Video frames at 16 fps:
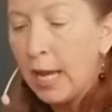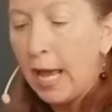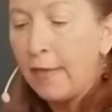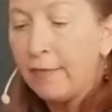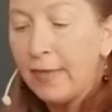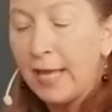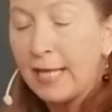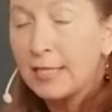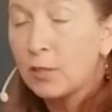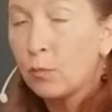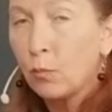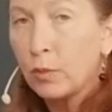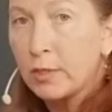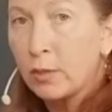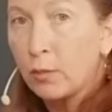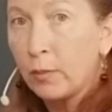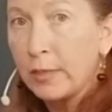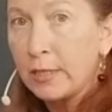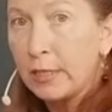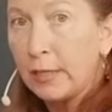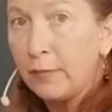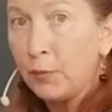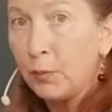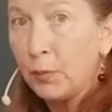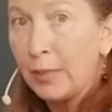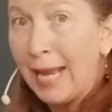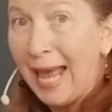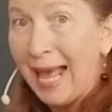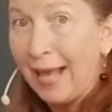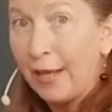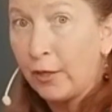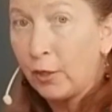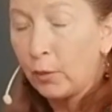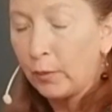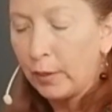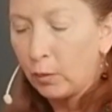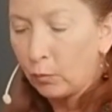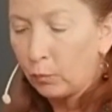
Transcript: And that's what's going to give you an accurate